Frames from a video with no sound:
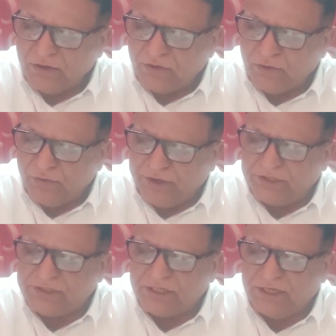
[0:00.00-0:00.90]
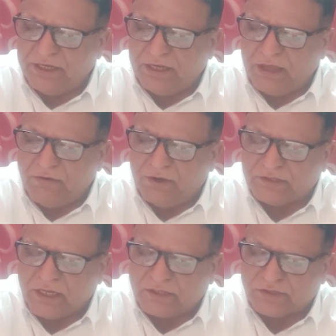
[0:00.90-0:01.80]
to which India
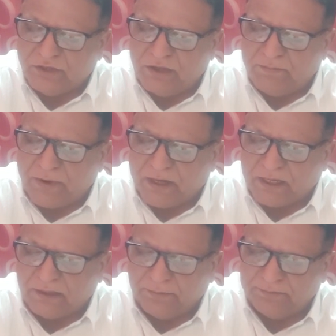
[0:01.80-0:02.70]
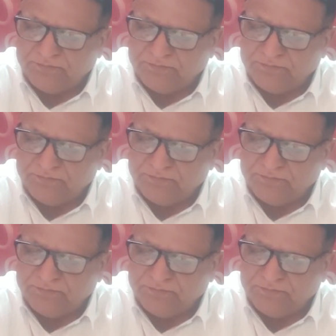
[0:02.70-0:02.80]
was also a party.